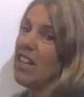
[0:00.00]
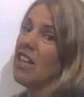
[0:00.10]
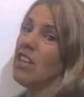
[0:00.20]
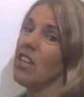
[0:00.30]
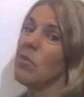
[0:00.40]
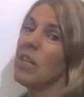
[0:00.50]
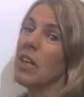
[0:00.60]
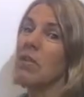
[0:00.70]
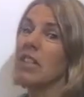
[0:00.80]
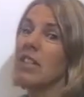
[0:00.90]
our learning, we
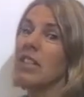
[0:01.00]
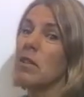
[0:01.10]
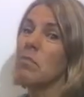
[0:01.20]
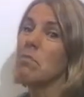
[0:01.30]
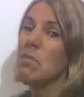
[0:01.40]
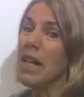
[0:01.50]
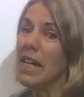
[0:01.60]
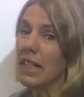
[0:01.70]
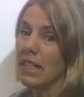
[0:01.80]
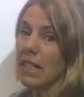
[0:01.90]
go into the
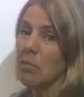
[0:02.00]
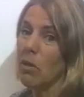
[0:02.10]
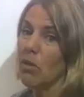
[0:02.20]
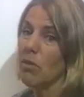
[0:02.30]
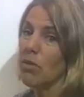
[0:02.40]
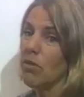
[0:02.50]
millions block of